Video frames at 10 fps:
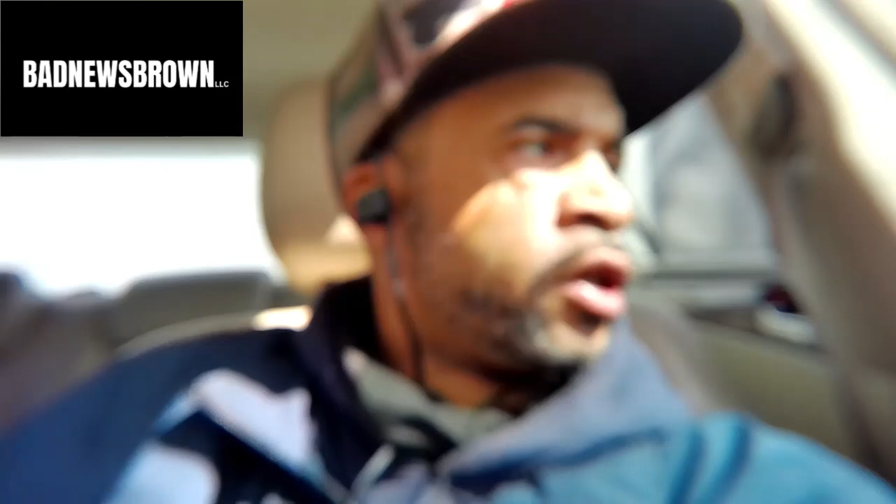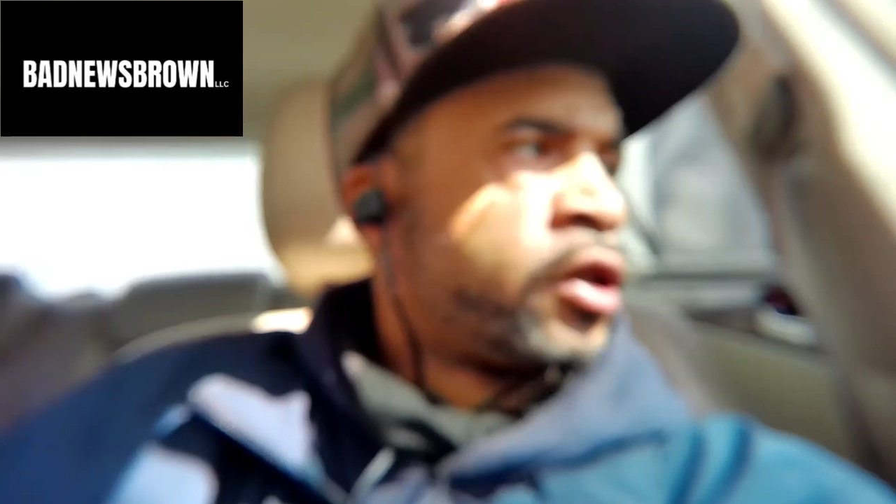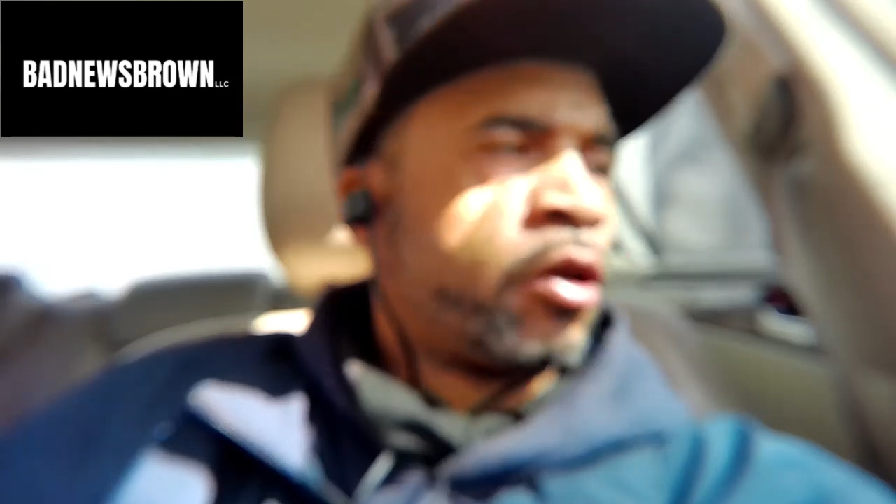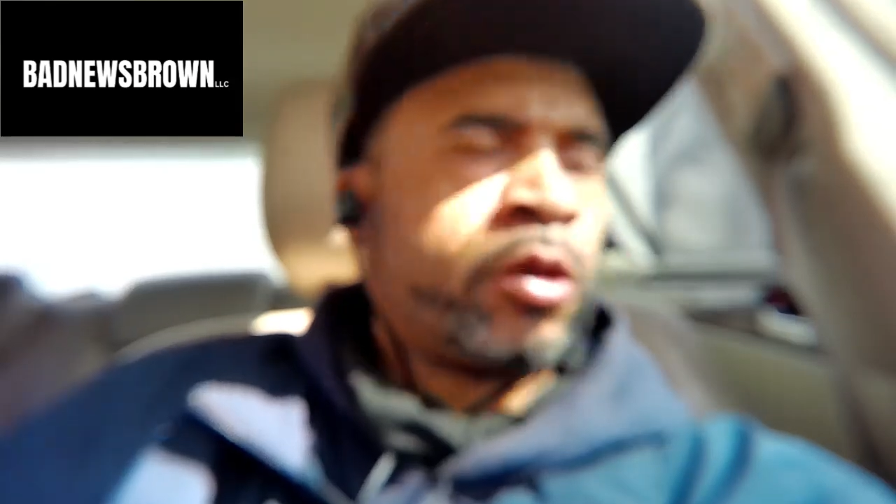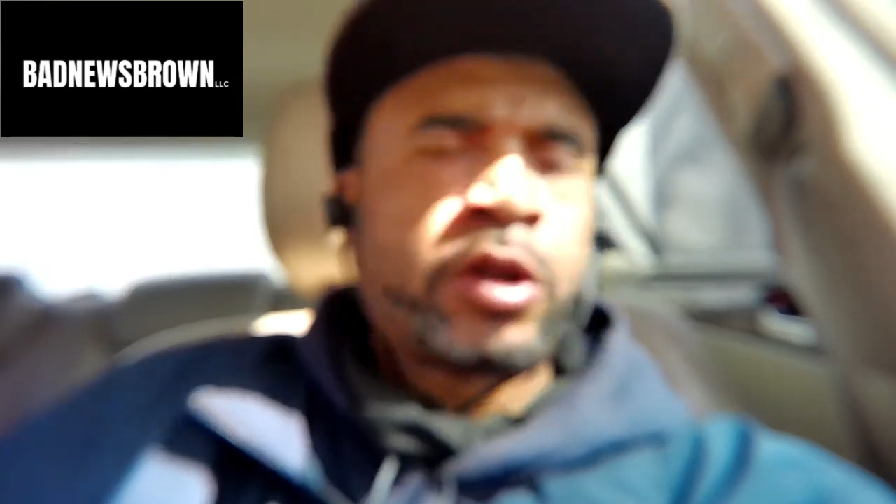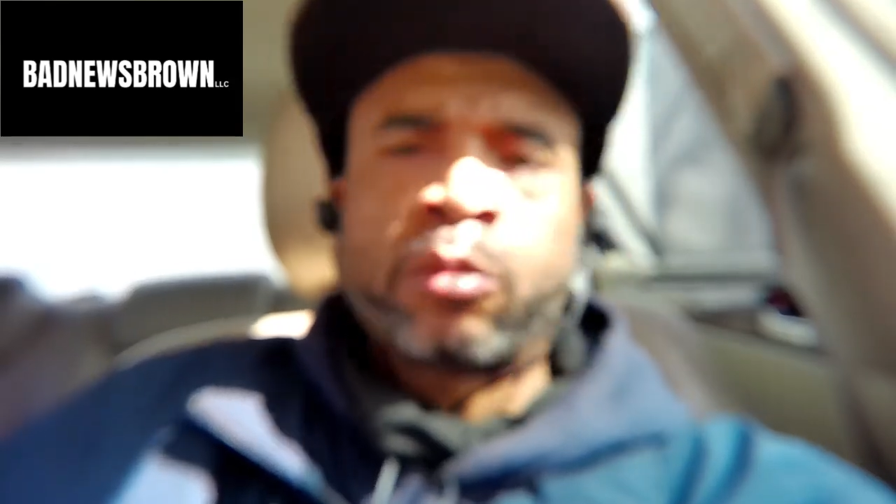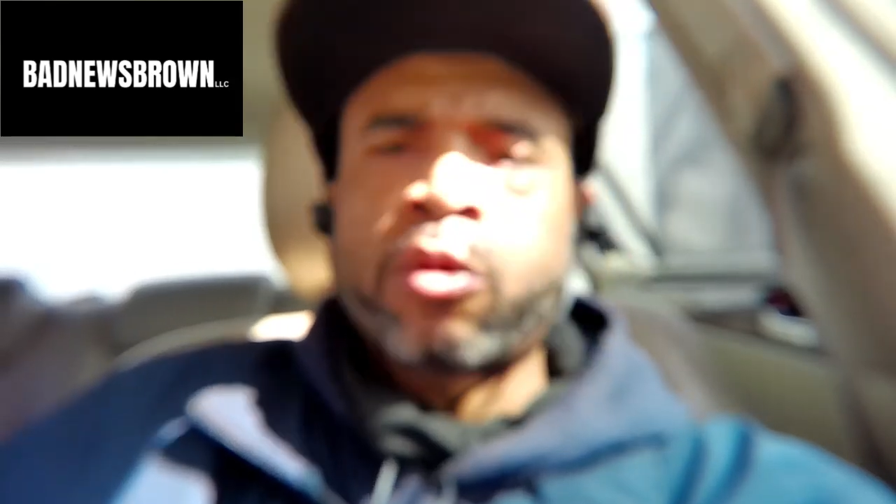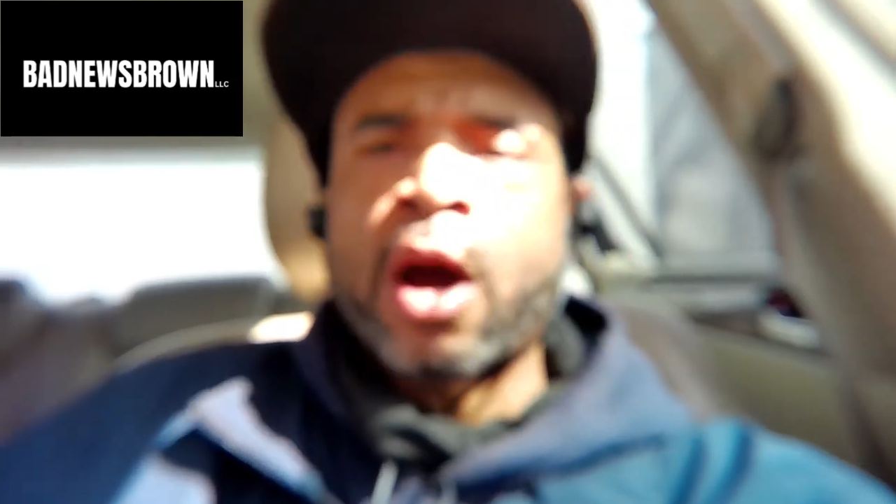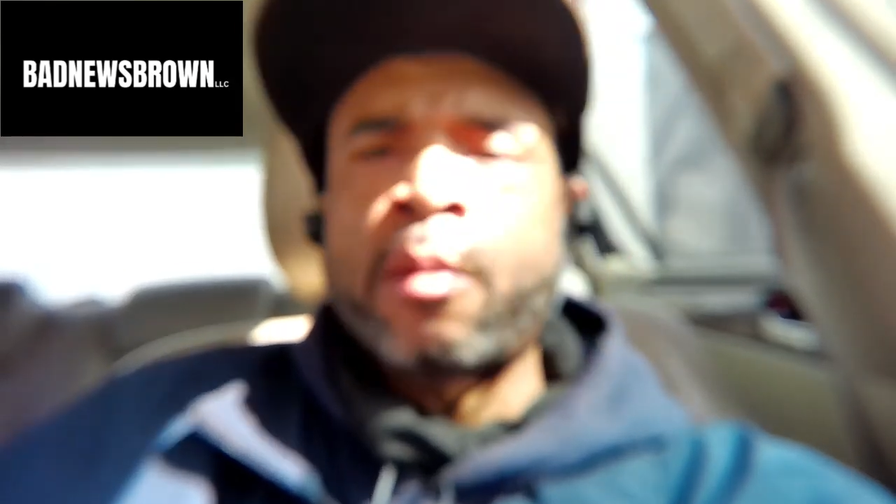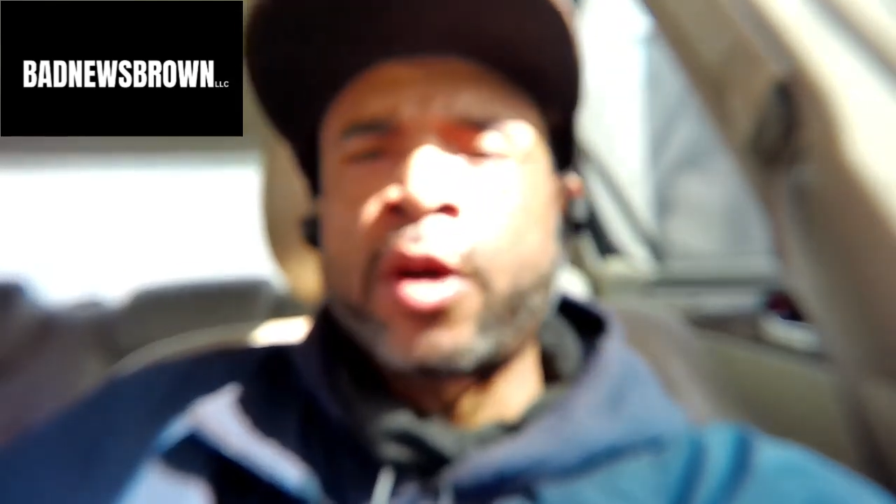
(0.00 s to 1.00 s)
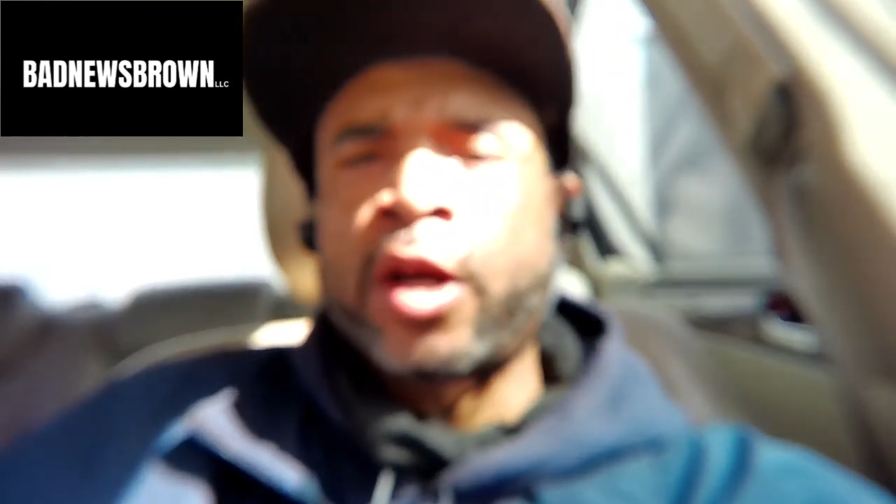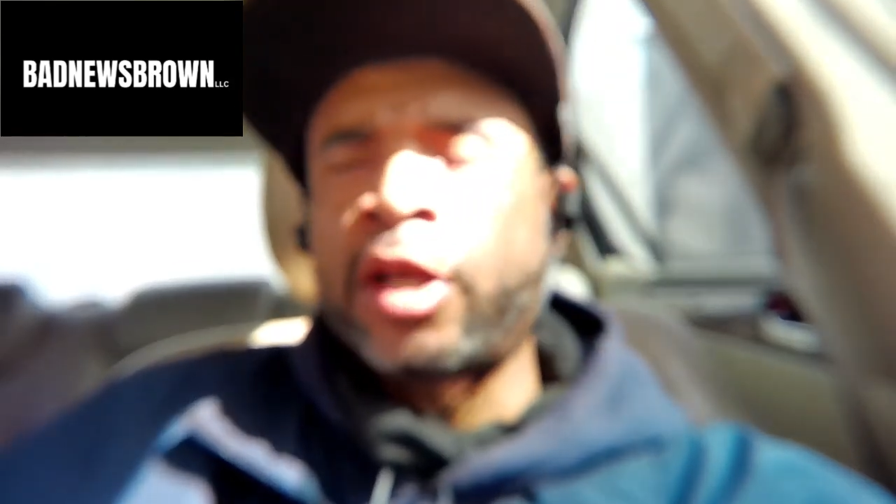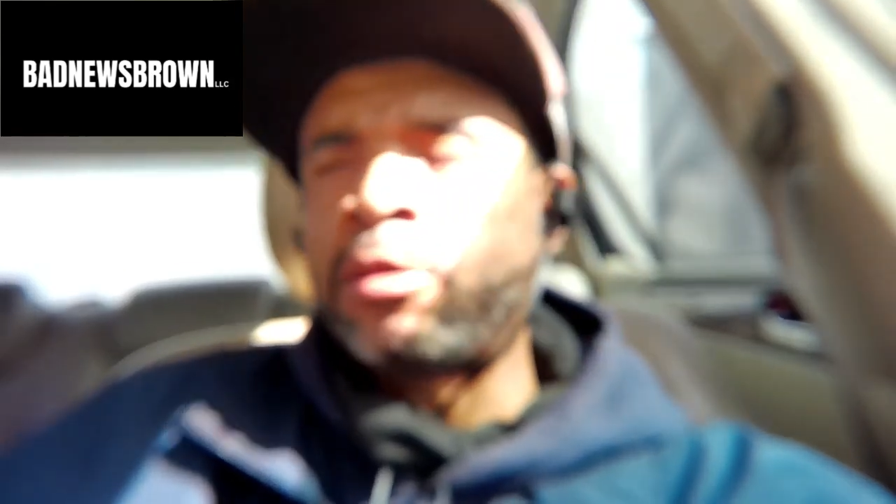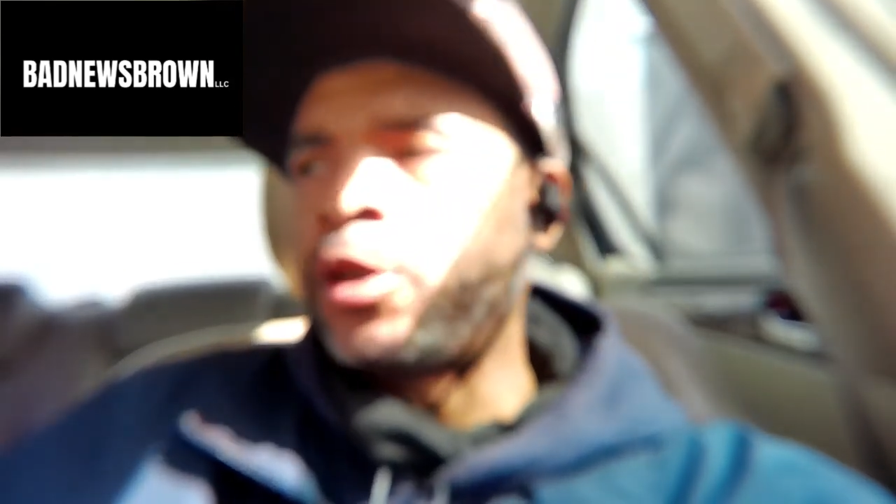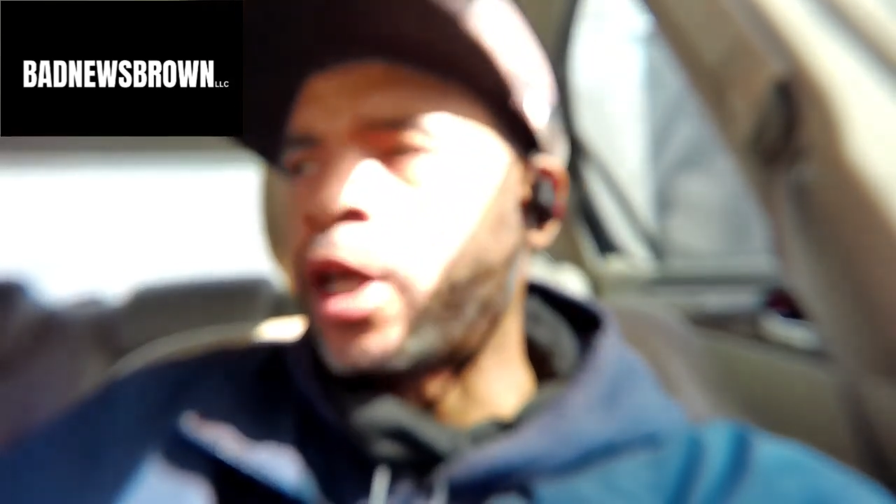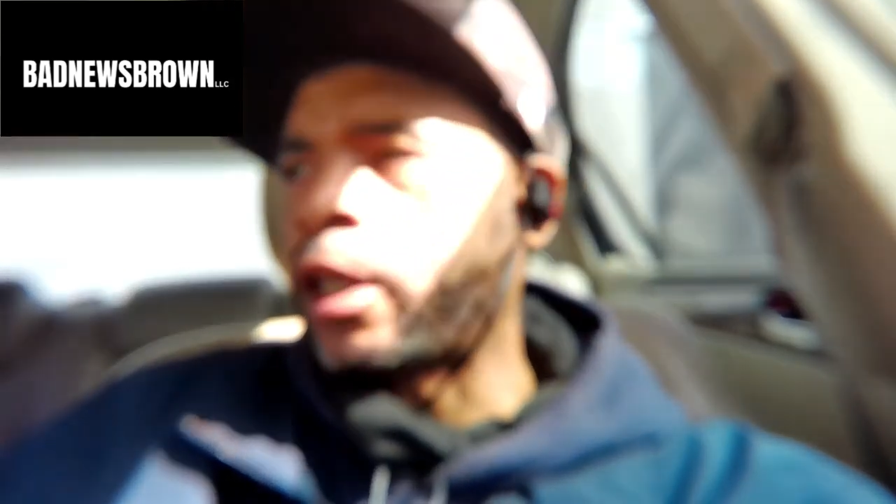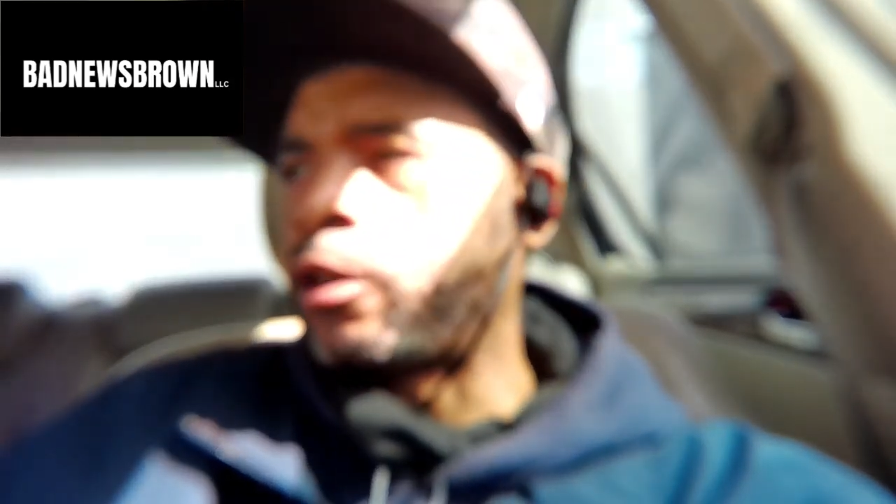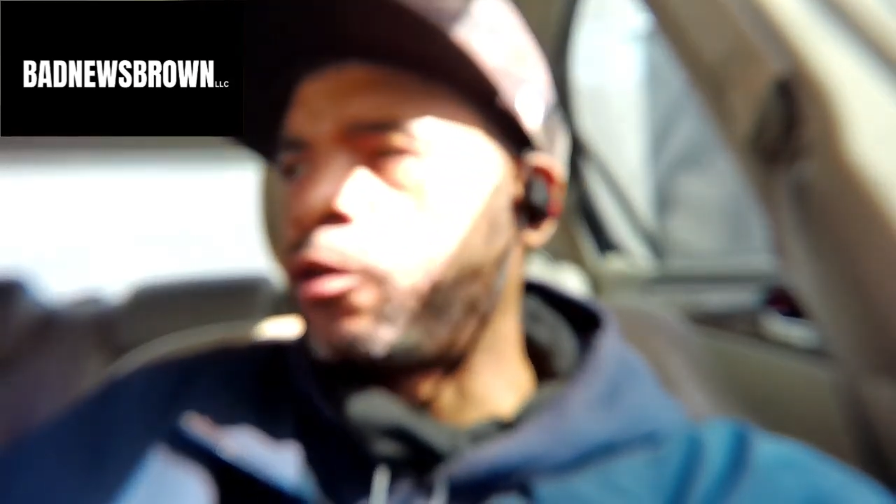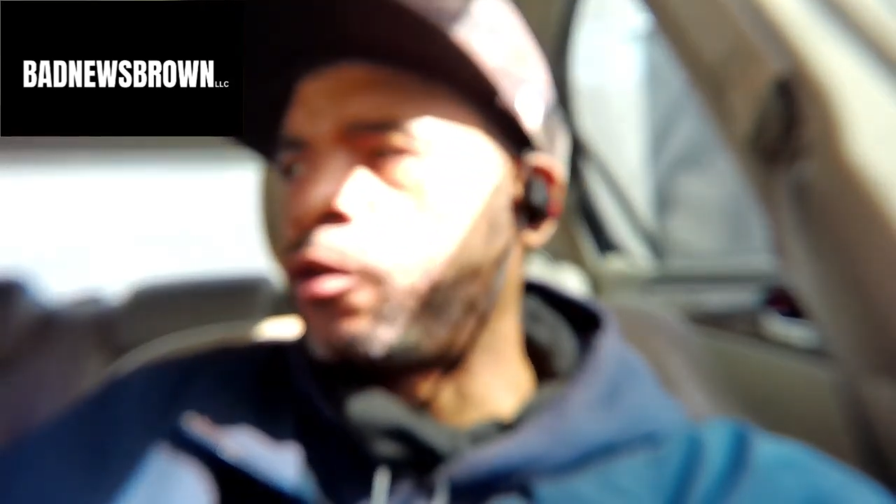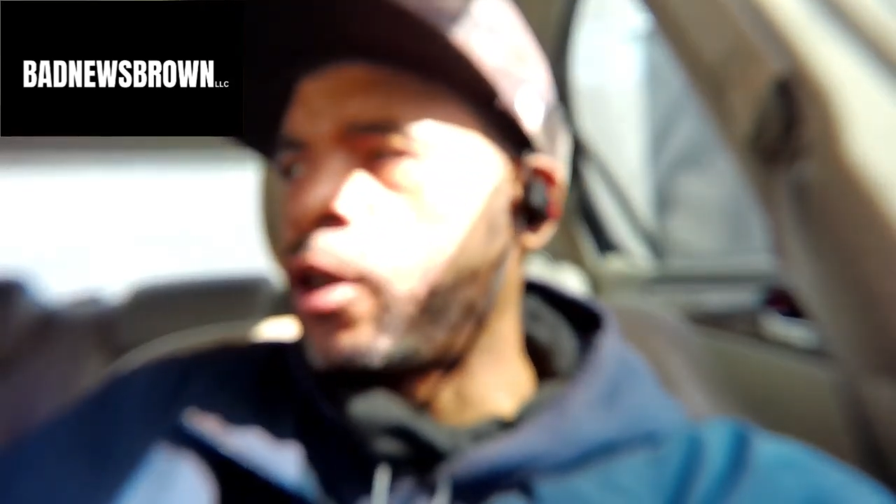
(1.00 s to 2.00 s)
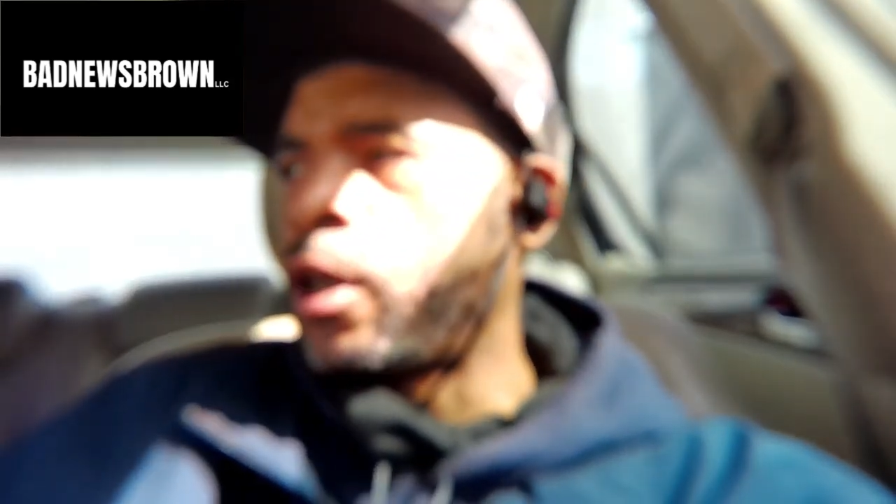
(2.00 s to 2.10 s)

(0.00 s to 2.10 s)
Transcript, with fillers: So it's a primary objective,